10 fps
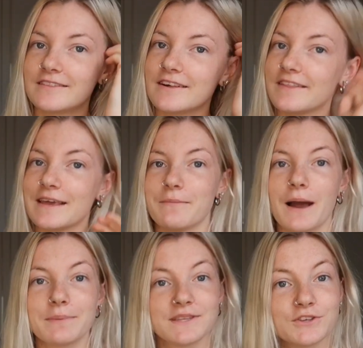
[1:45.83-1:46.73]
that they
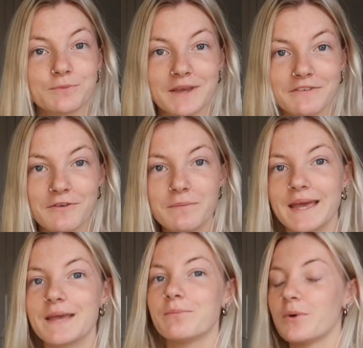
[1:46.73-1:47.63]
might be too big for
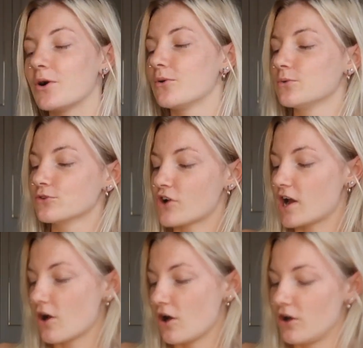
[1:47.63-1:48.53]
me but we'll
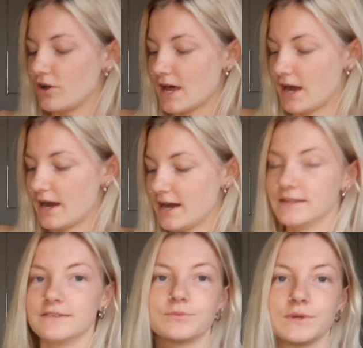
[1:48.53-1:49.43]
try it on
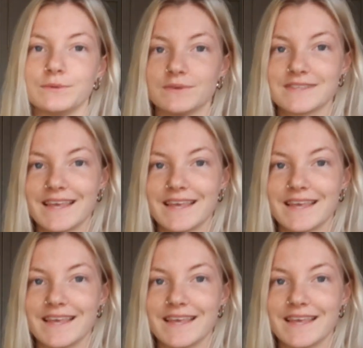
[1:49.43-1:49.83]
and we will